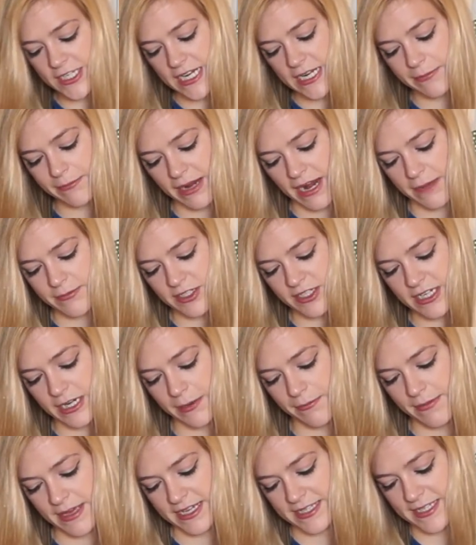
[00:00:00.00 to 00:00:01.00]
in, but I'm just
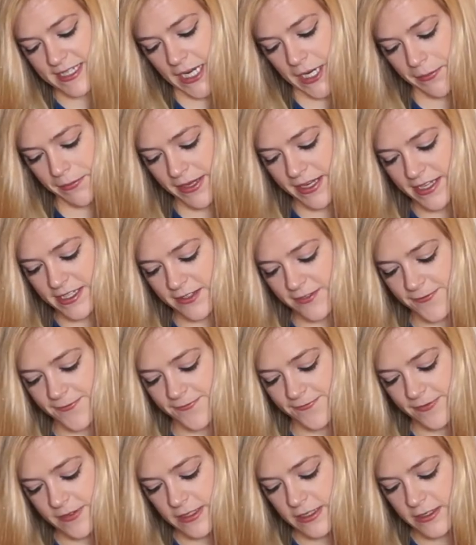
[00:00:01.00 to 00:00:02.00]
gonna mix in because
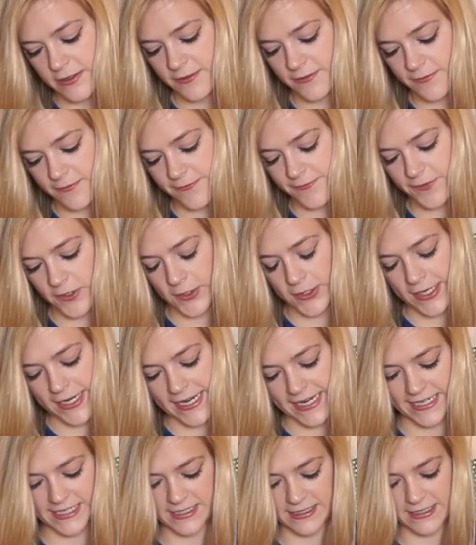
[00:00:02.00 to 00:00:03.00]

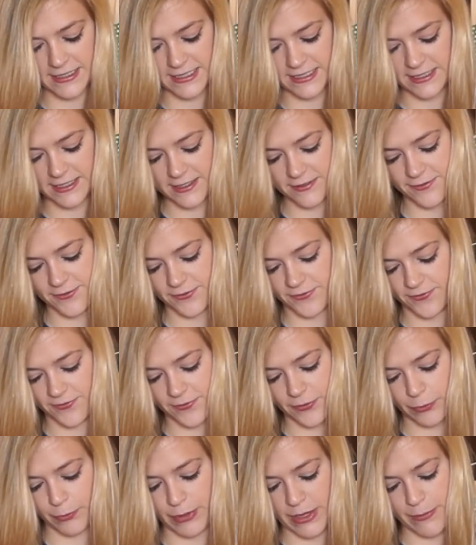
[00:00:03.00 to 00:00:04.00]
folding in is
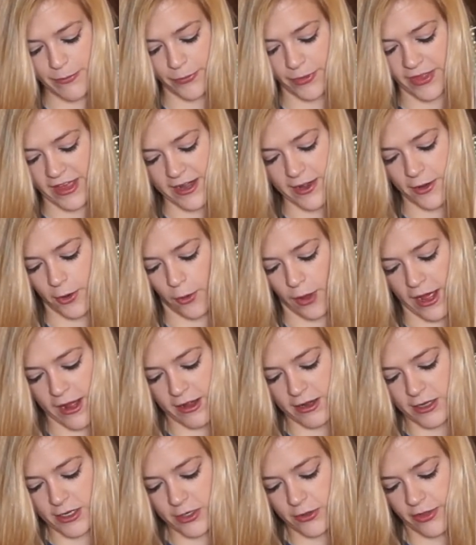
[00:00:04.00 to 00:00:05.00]
for people that know how
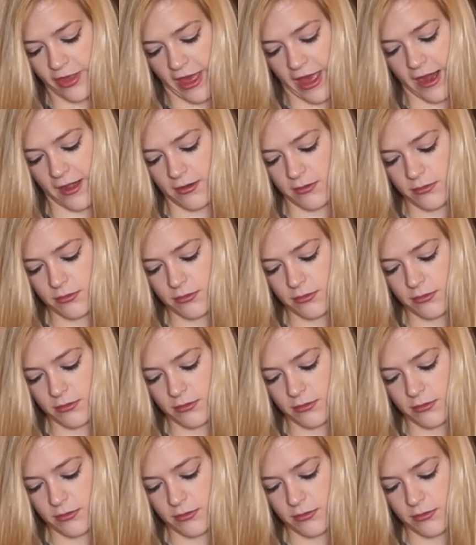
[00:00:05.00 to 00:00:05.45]
to do that.